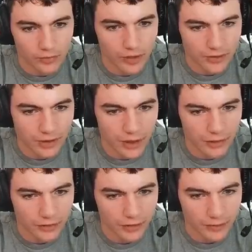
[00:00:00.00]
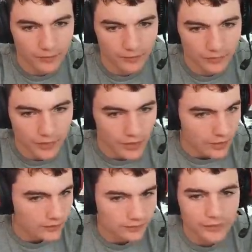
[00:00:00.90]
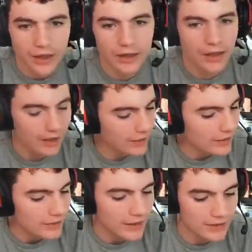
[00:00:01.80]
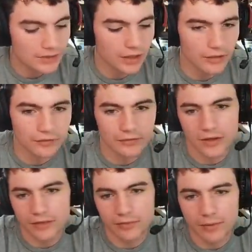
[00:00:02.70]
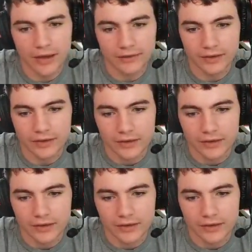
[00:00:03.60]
red card on him, and then it's kind of even better.